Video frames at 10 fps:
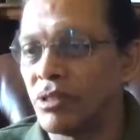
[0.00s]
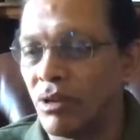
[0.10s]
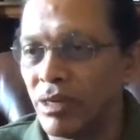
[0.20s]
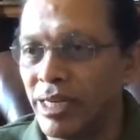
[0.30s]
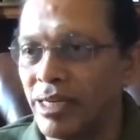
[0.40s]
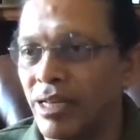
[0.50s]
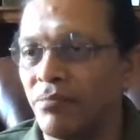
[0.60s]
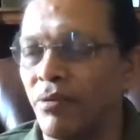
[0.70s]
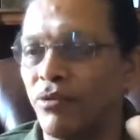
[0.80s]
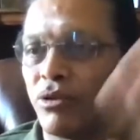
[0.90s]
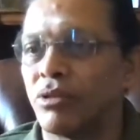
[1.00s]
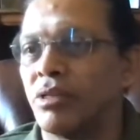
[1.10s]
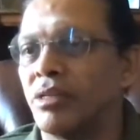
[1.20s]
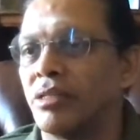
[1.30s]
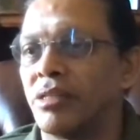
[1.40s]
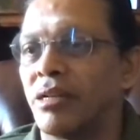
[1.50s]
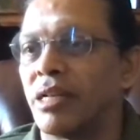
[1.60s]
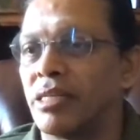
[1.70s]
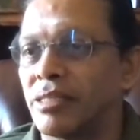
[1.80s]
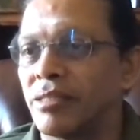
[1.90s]
already done before
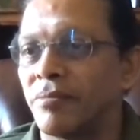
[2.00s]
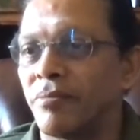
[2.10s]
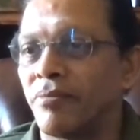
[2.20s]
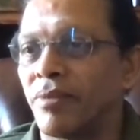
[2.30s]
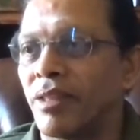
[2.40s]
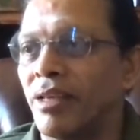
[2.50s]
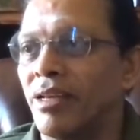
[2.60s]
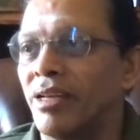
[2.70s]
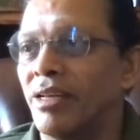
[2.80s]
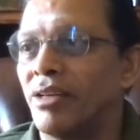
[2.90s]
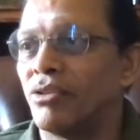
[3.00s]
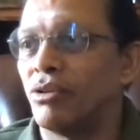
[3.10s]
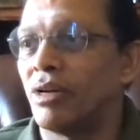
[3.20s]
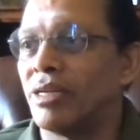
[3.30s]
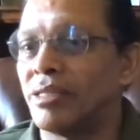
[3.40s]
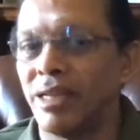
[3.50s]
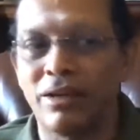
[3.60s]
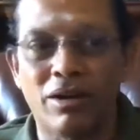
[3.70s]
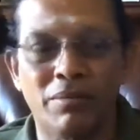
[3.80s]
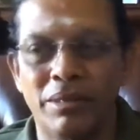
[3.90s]
sunrise. So you can't say, I
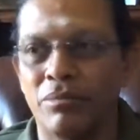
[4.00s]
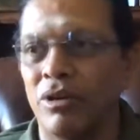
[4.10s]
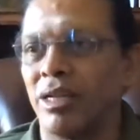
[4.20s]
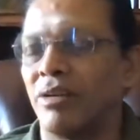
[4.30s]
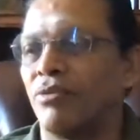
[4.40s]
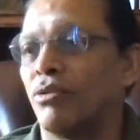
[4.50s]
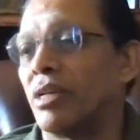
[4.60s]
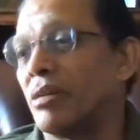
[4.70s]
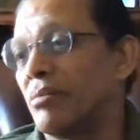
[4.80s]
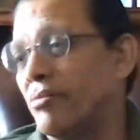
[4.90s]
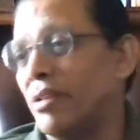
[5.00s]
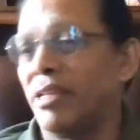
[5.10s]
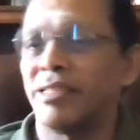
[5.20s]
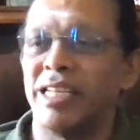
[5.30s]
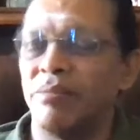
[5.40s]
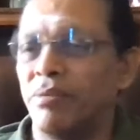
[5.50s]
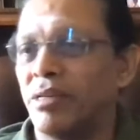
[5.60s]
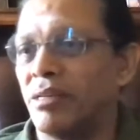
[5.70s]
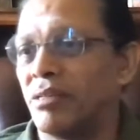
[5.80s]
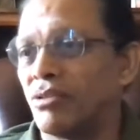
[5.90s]
got up in the morning at 4 a.m., I'm feeling
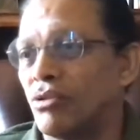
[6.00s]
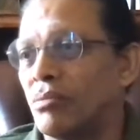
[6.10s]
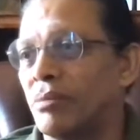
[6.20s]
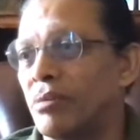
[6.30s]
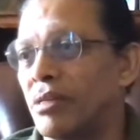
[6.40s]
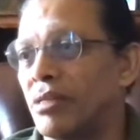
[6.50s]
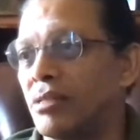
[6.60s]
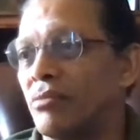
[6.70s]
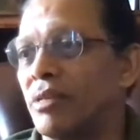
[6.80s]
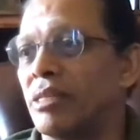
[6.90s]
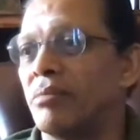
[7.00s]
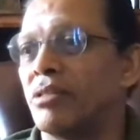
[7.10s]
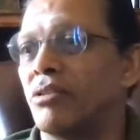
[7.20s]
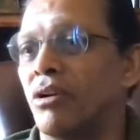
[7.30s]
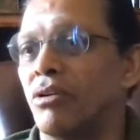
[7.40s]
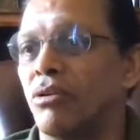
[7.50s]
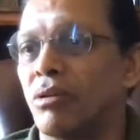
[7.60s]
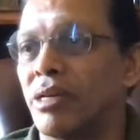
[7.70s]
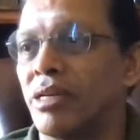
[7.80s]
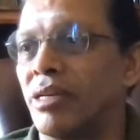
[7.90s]
sleepy, so my Vedam is not
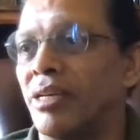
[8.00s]
okay.